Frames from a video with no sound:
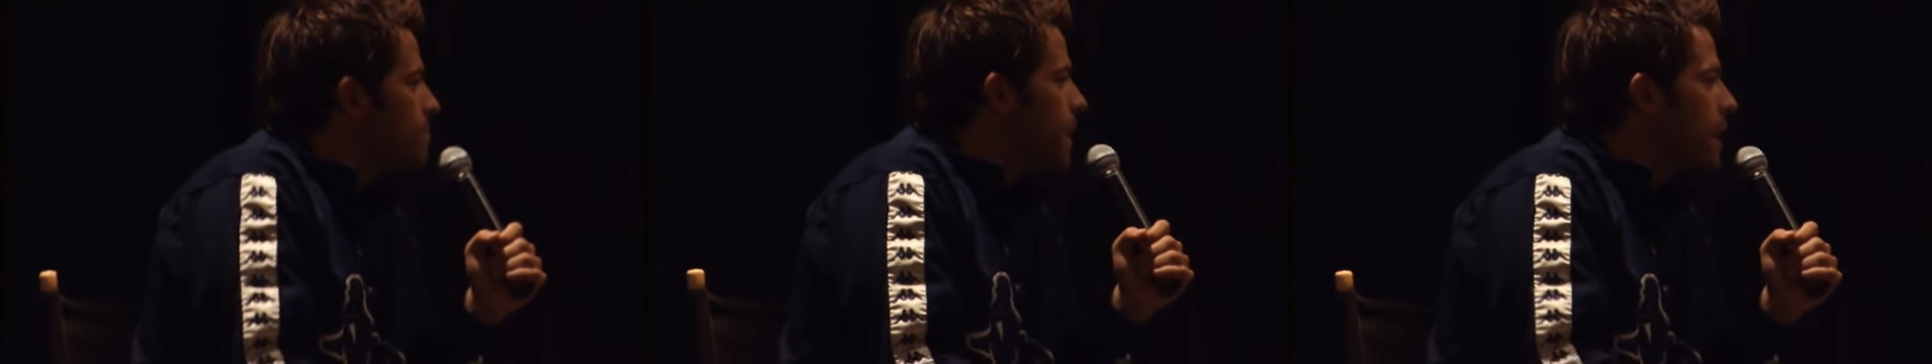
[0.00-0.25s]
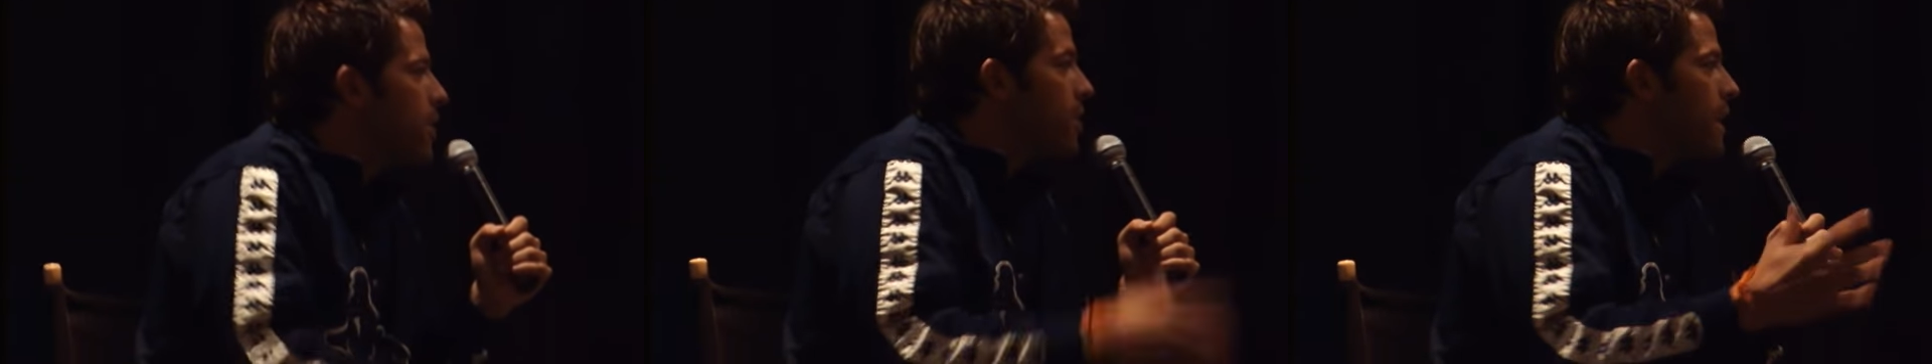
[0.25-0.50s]
but
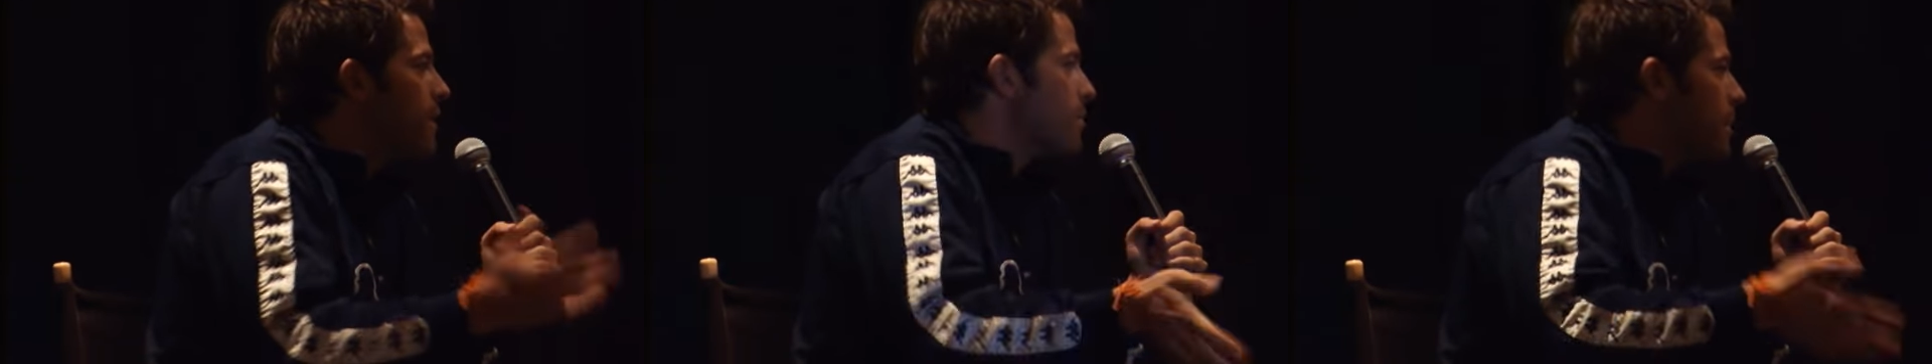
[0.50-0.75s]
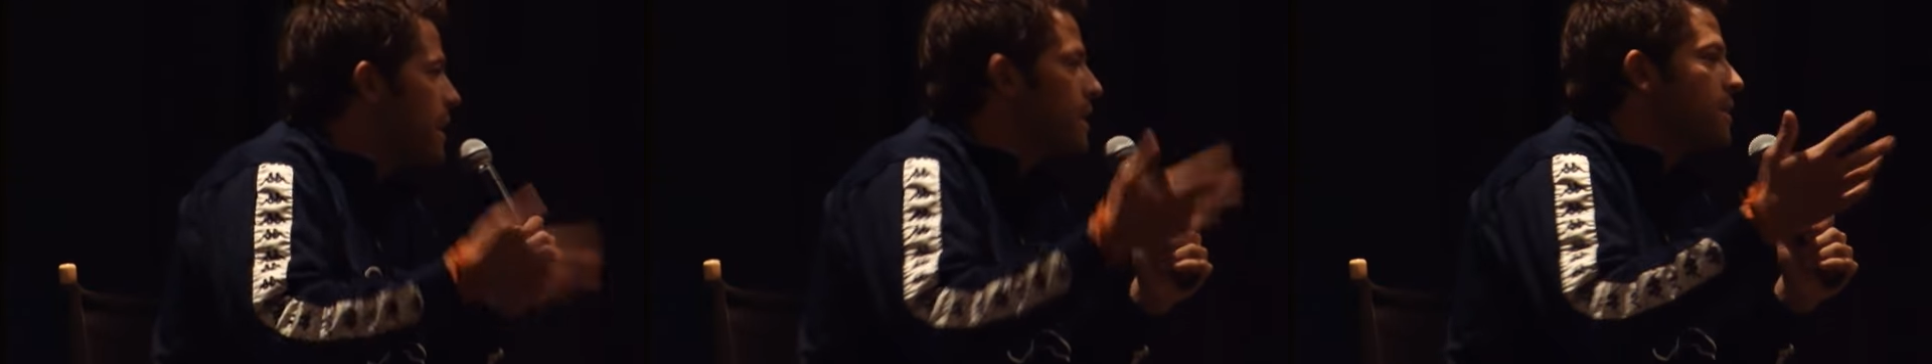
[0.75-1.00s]
I know that
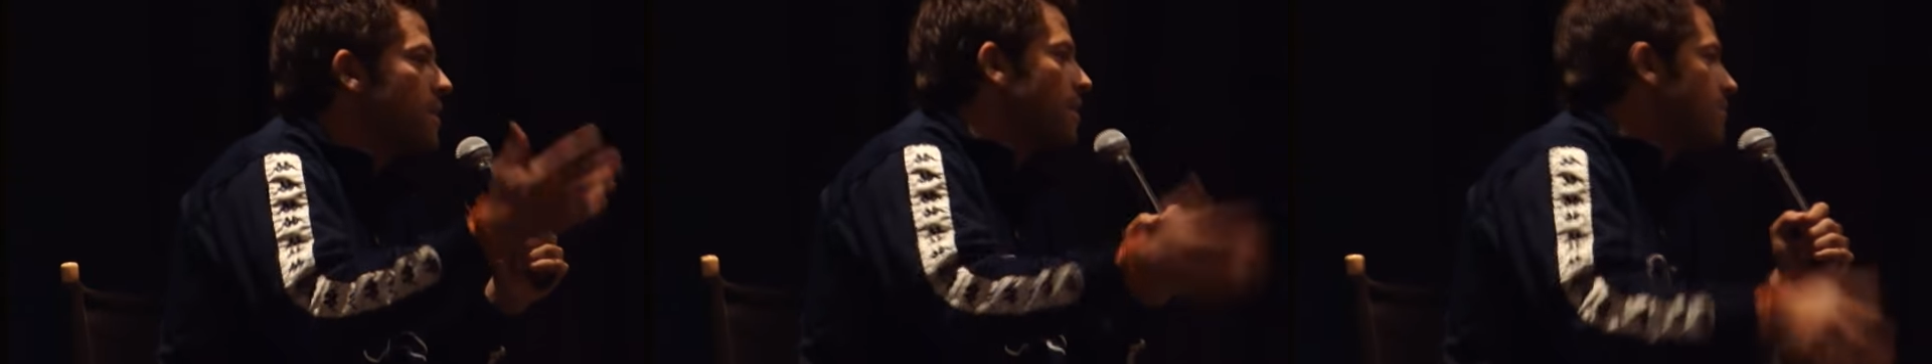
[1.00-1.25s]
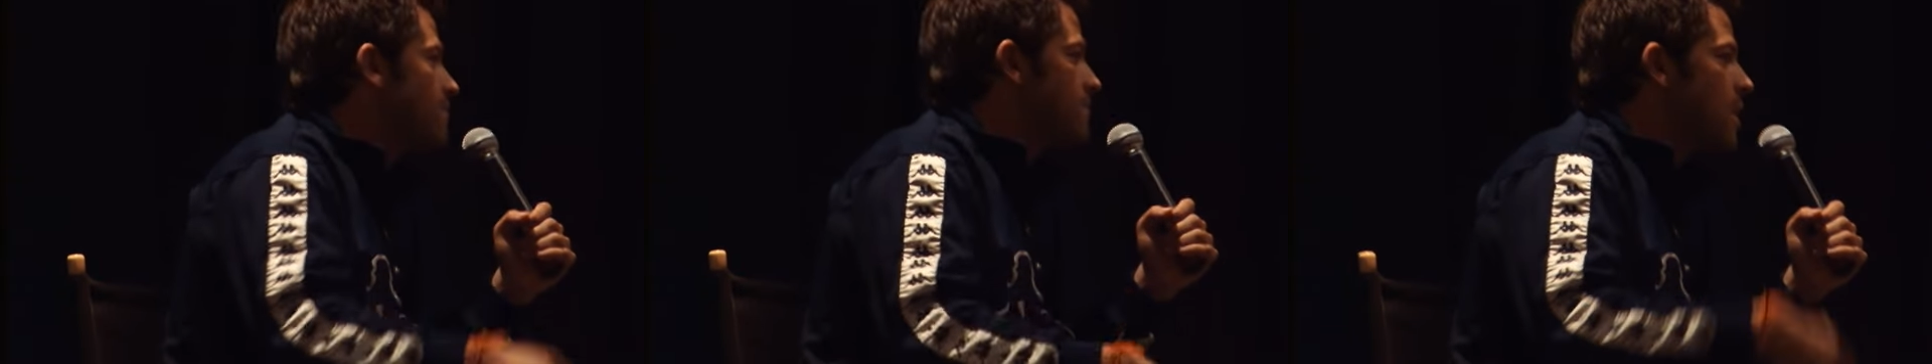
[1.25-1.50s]
everybody, you
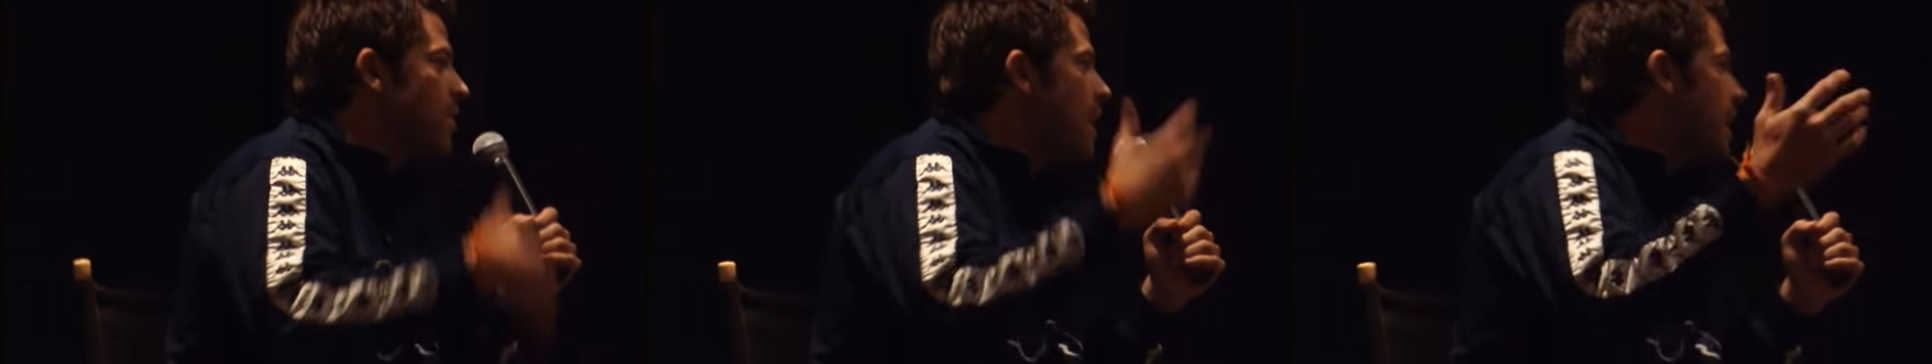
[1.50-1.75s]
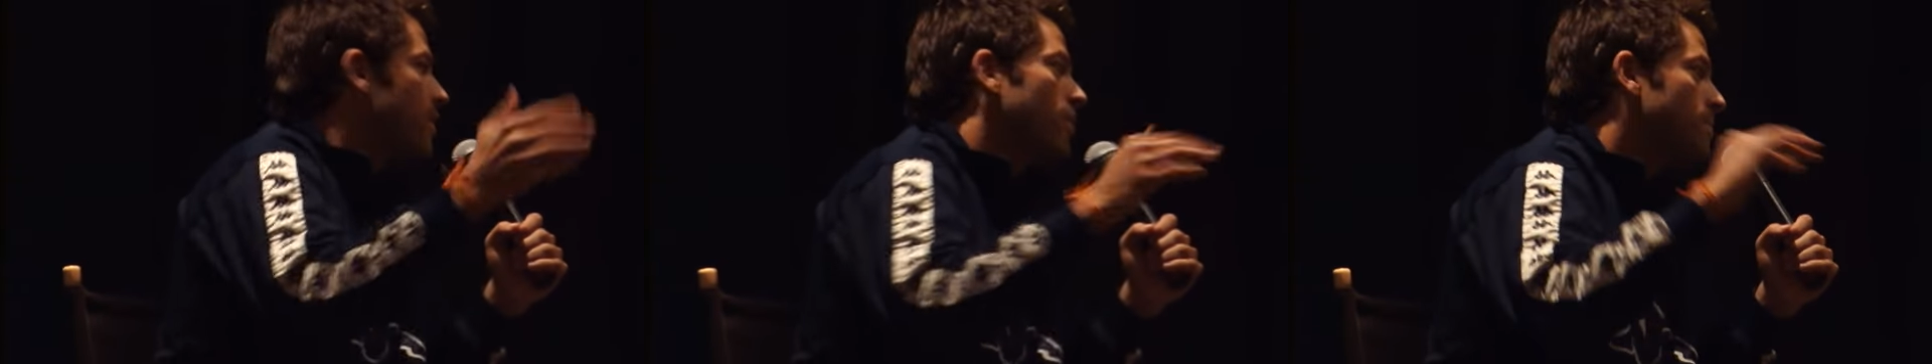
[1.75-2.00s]
know, all the
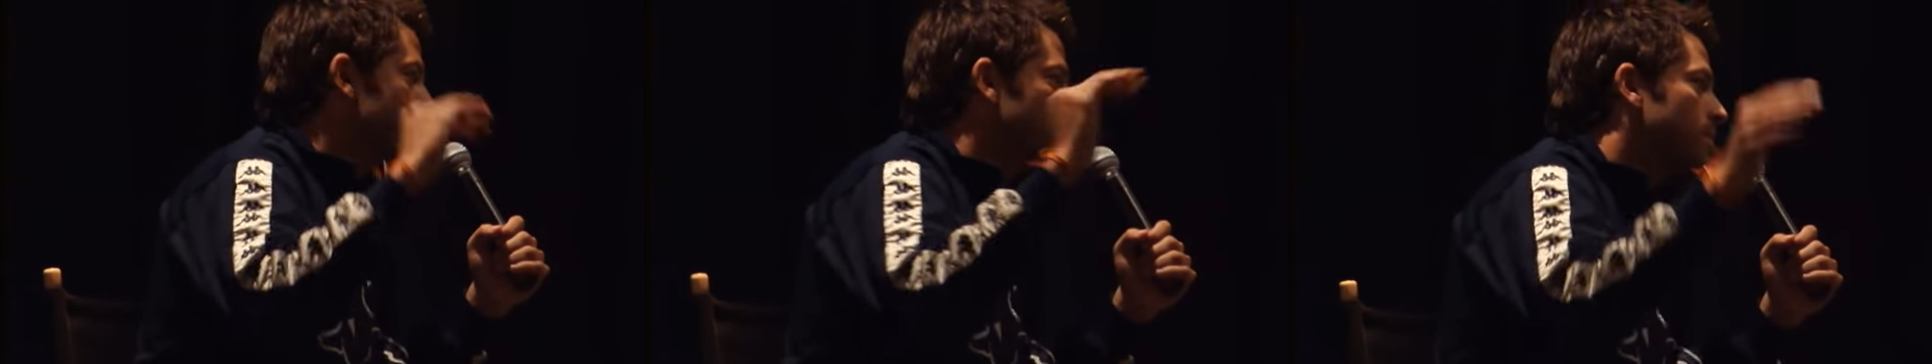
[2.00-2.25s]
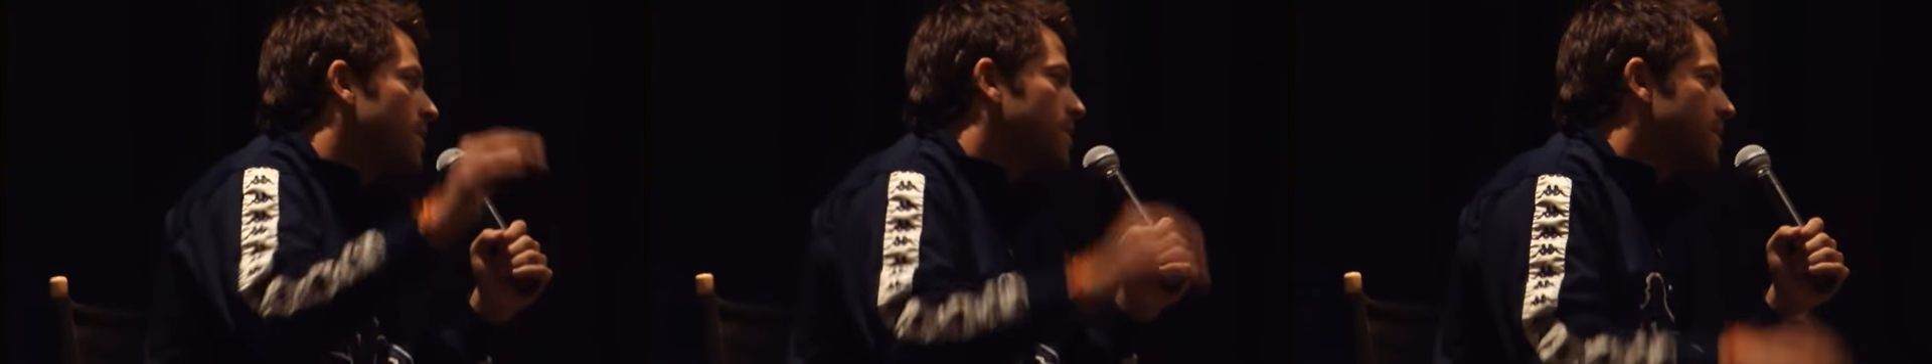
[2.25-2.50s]
higher ups are
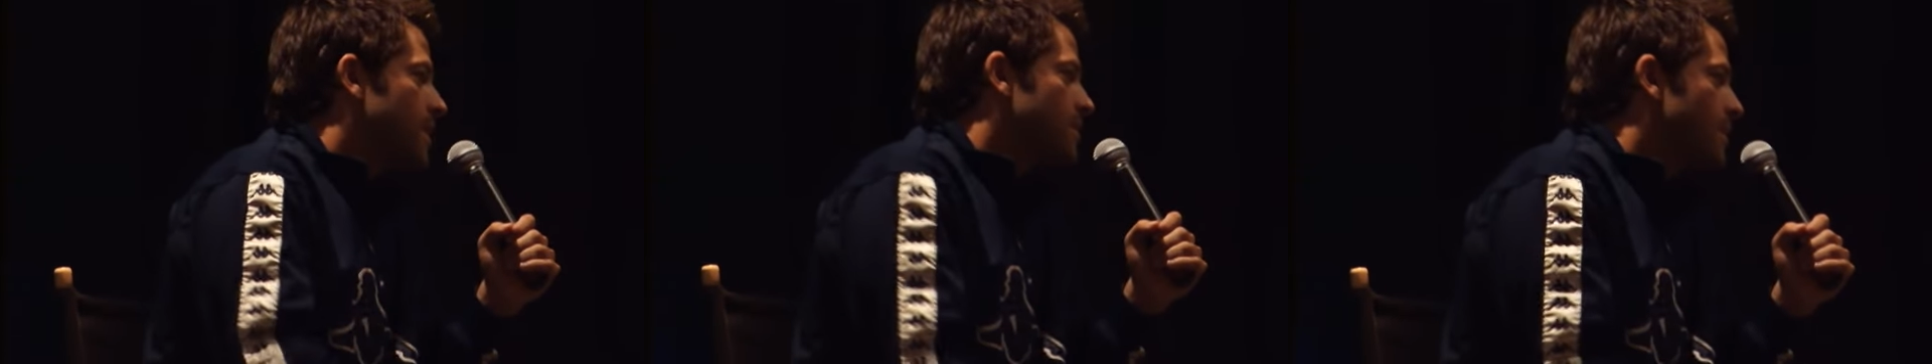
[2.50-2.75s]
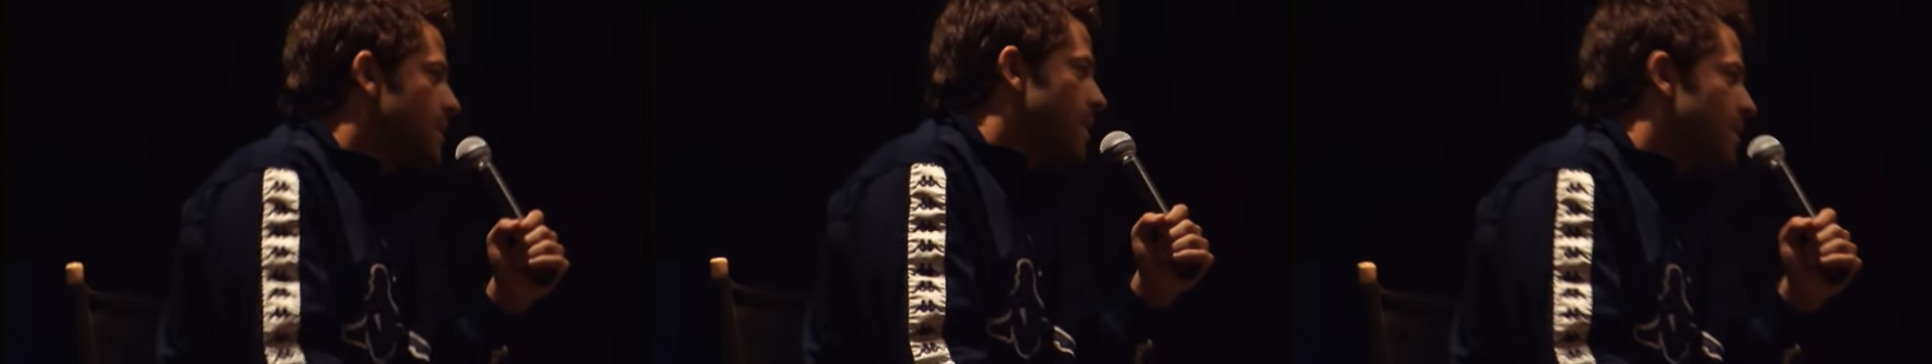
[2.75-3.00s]
really excited
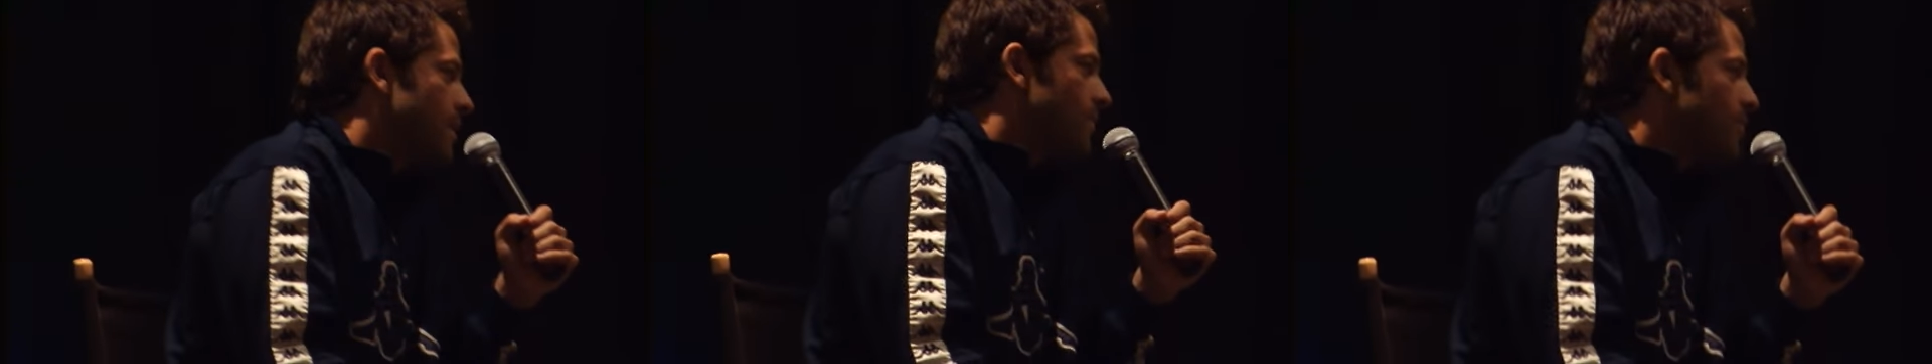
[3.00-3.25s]
about the idea.